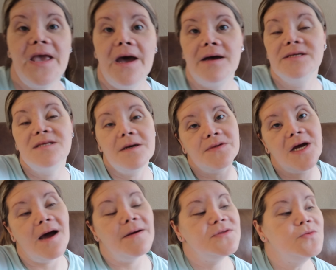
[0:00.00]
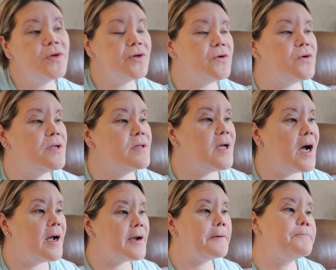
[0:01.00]
Yeah, sometimes we'll
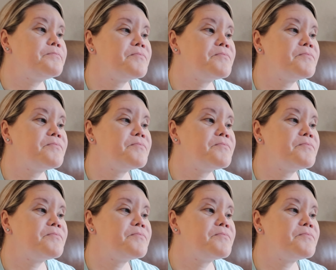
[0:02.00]
like